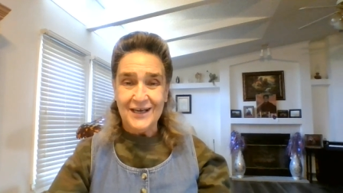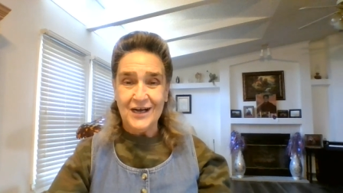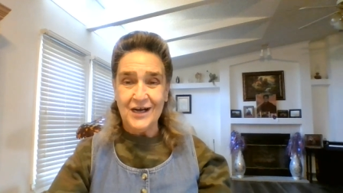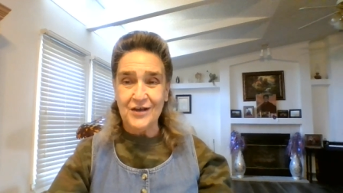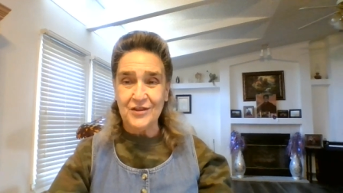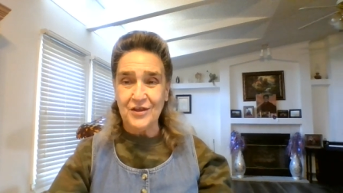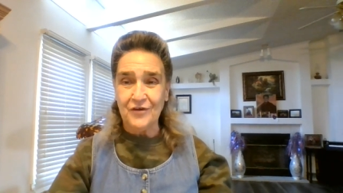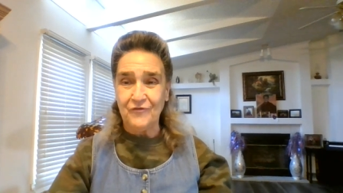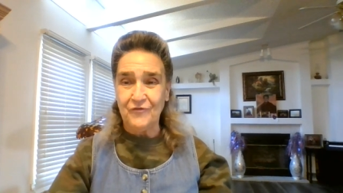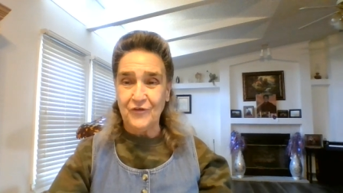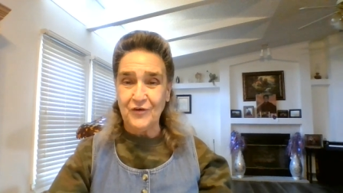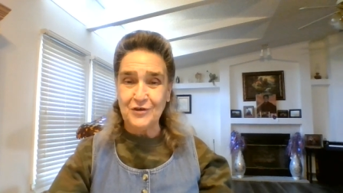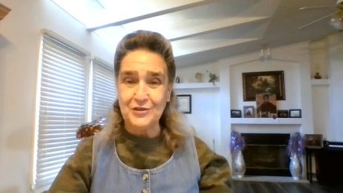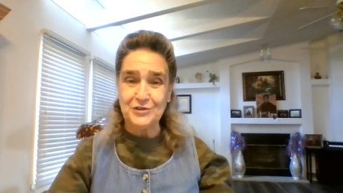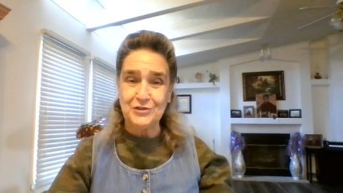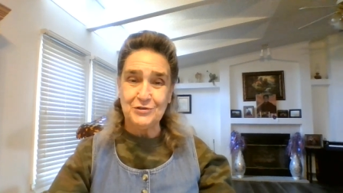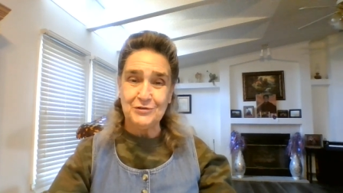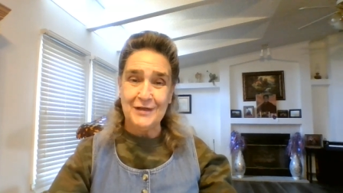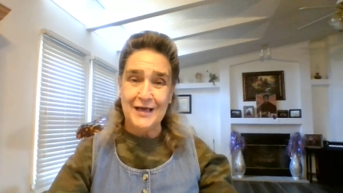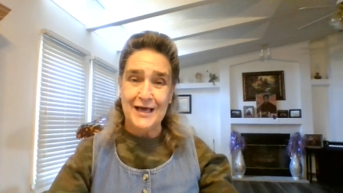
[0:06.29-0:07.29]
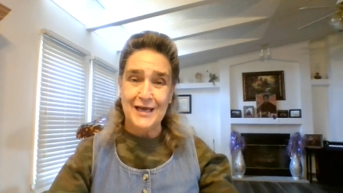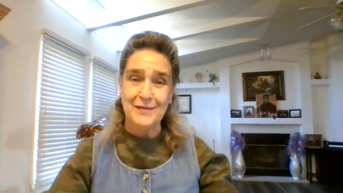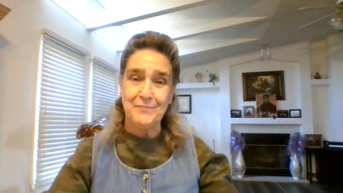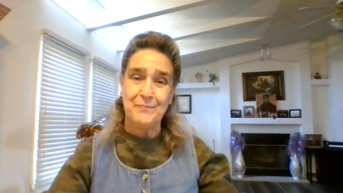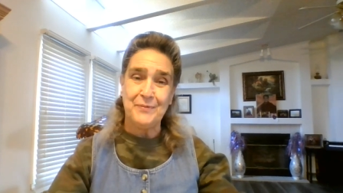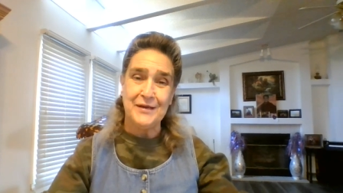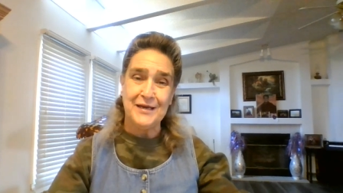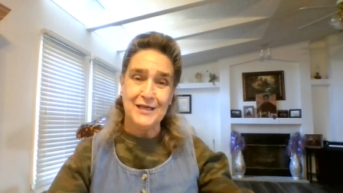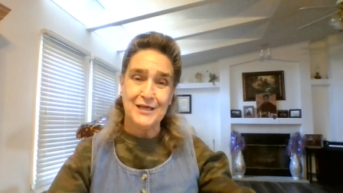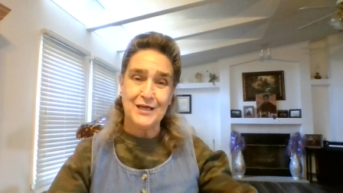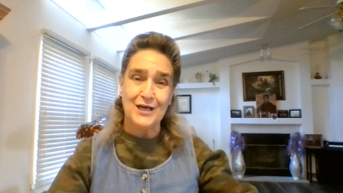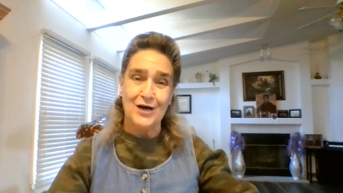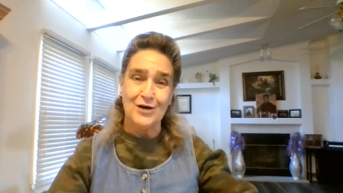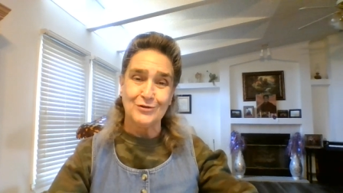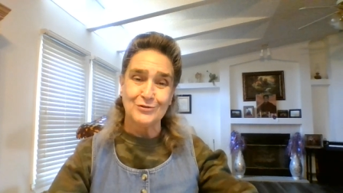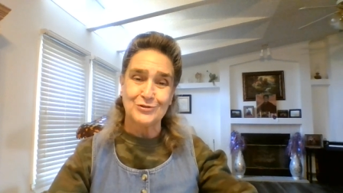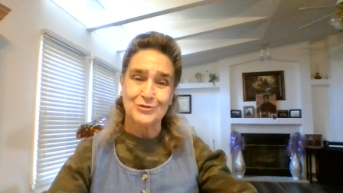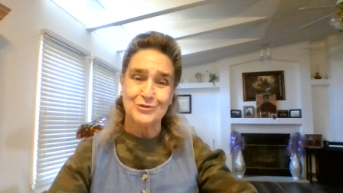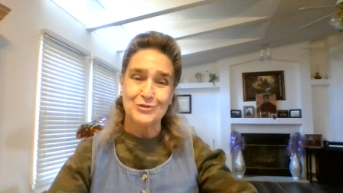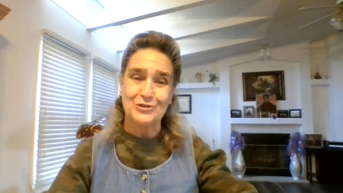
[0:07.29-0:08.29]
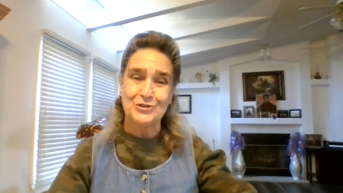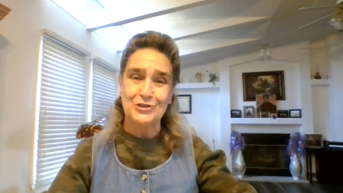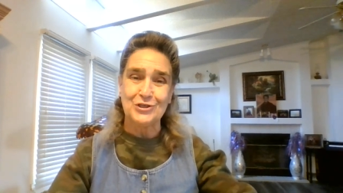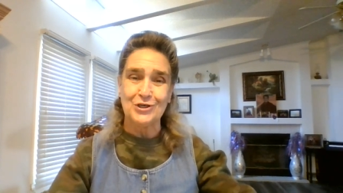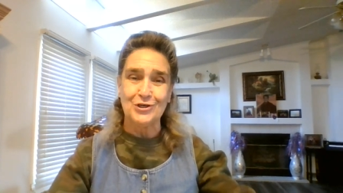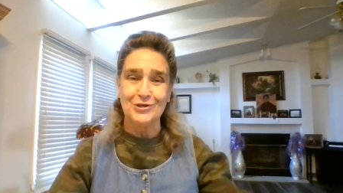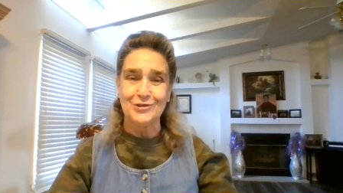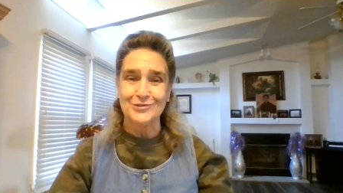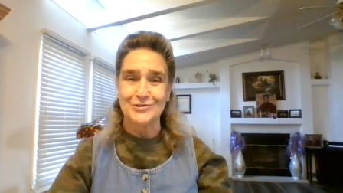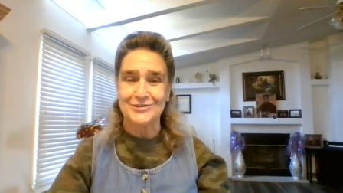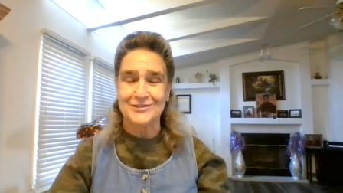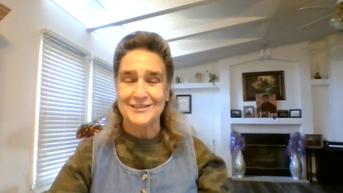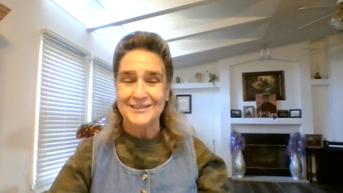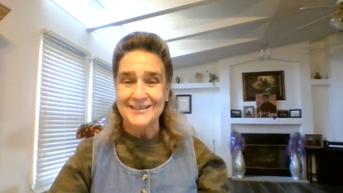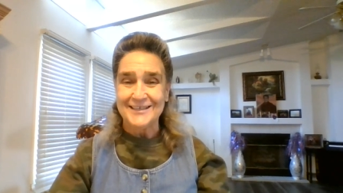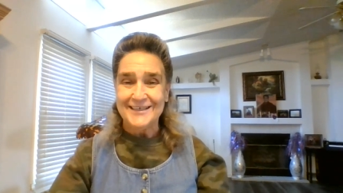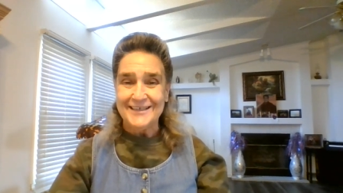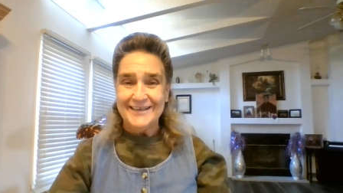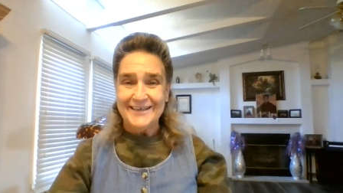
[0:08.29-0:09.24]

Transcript: of the First United Pentecostal Church.